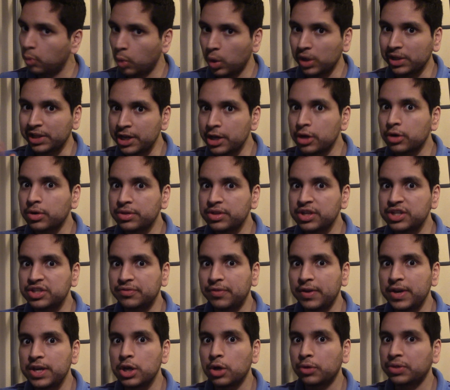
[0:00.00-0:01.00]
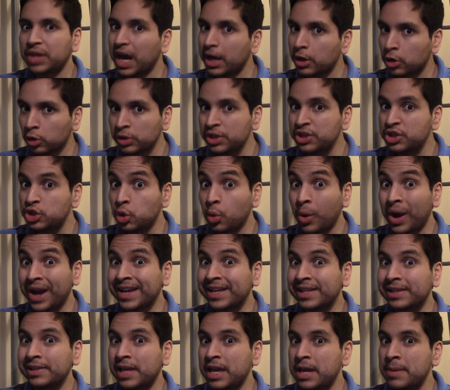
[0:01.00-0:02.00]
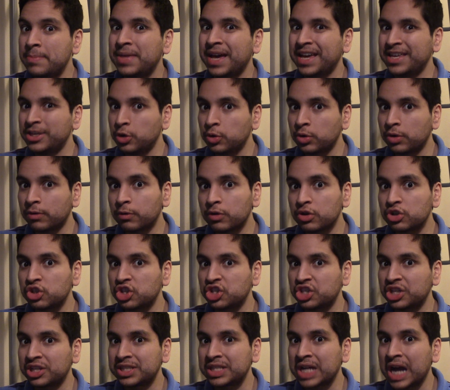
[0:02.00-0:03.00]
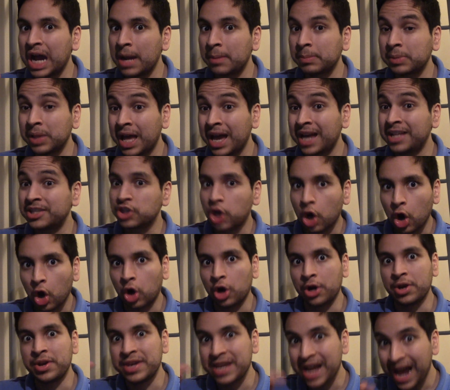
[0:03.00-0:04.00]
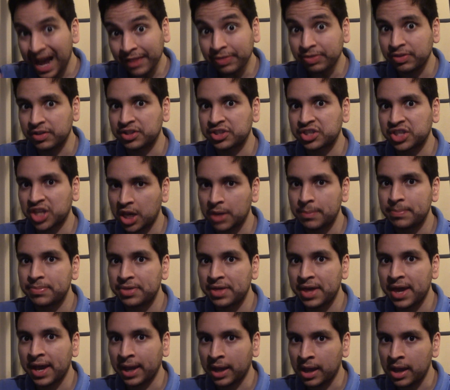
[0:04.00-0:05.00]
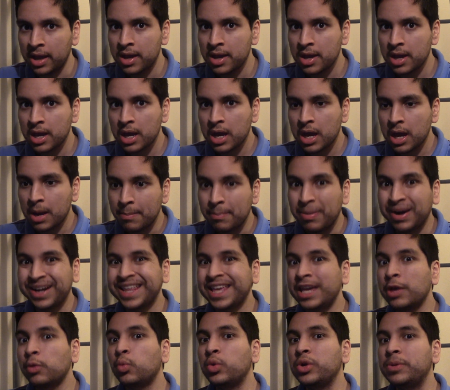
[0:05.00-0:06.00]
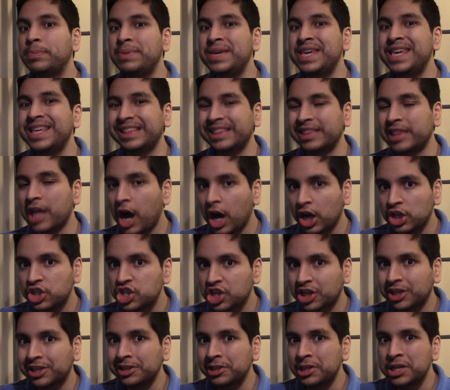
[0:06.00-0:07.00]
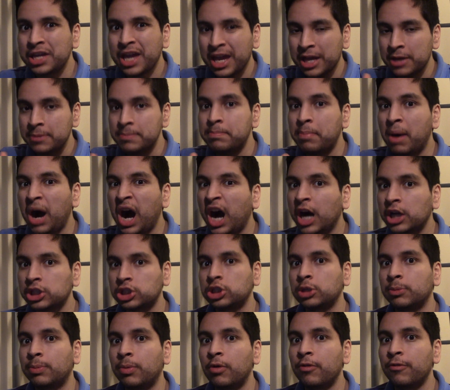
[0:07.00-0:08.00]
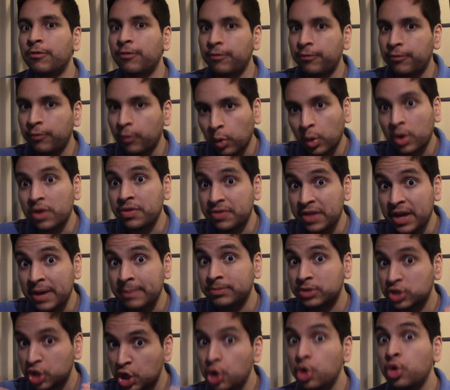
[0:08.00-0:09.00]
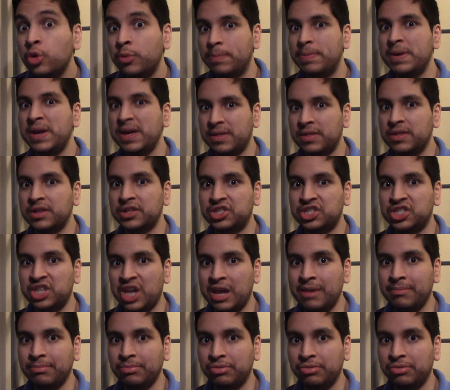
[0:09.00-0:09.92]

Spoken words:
Well, here in this video, not only do I claim that universes and timelines are not the same thing, but it would be logically impossible for them to be the same